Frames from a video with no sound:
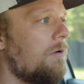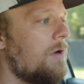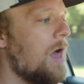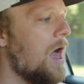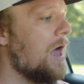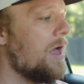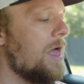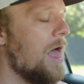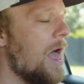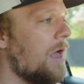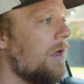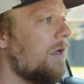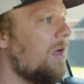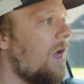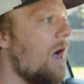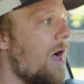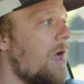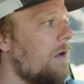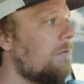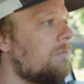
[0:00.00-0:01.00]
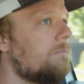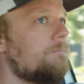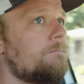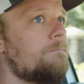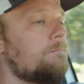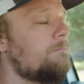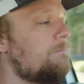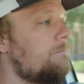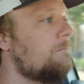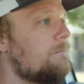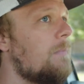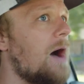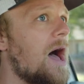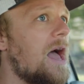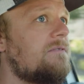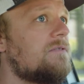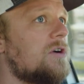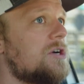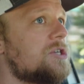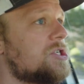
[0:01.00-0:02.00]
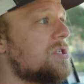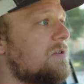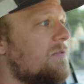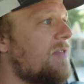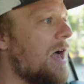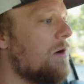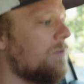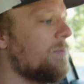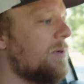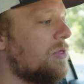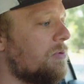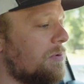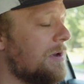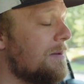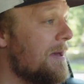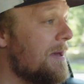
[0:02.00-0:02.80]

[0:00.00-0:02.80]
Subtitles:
My version of that would be 3